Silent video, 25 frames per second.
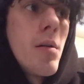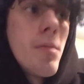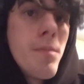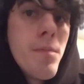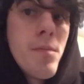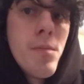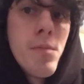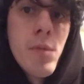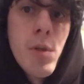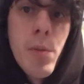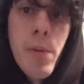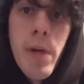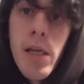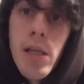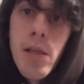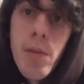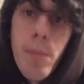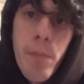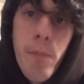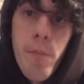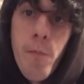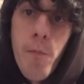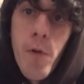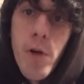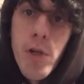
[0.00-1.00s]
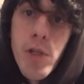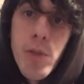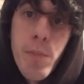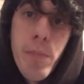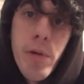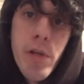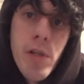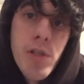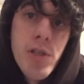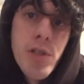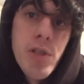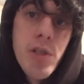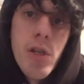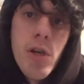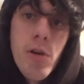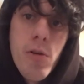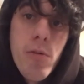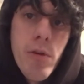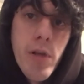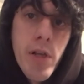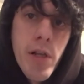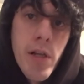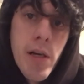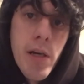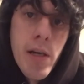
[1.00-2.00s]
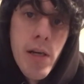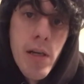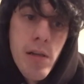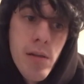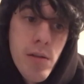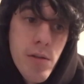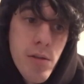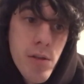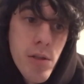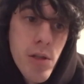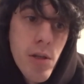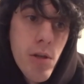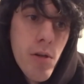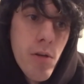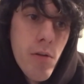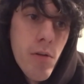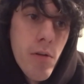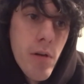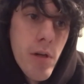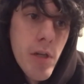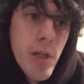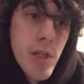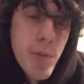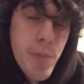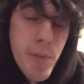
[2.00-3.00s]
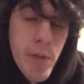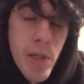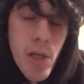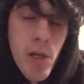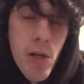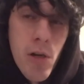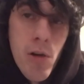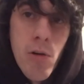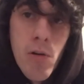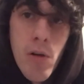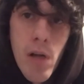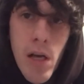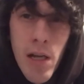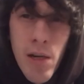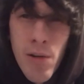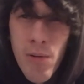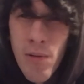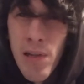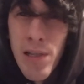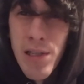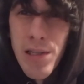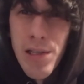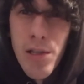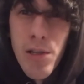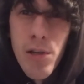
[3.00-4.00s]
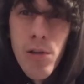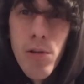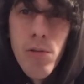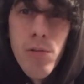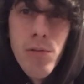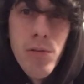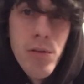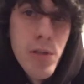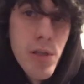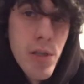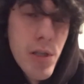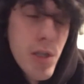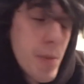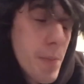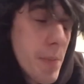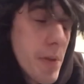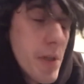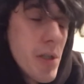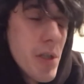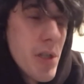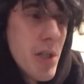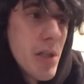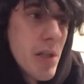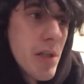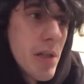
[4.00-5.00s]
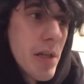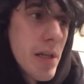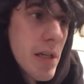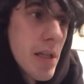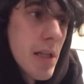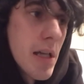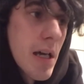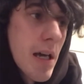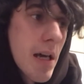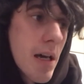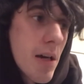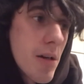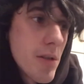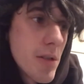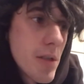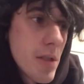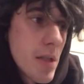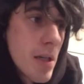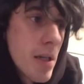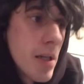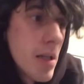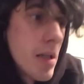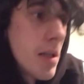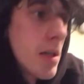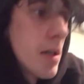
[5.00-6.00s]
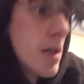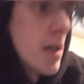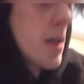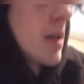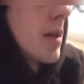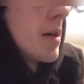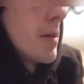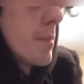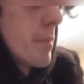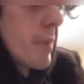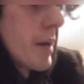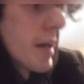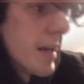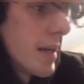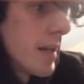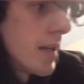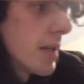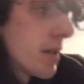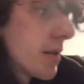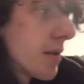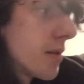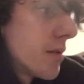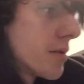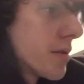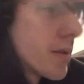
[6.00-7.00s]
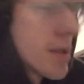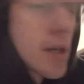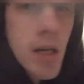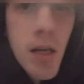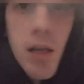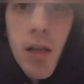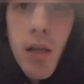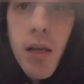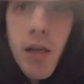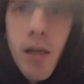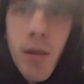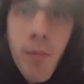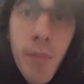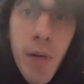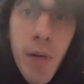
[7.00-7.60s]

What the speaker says: so we had the first bit of snow today, so it's been cold. I don't like the cold, so it's been chilling in the house, and painting is kind of like my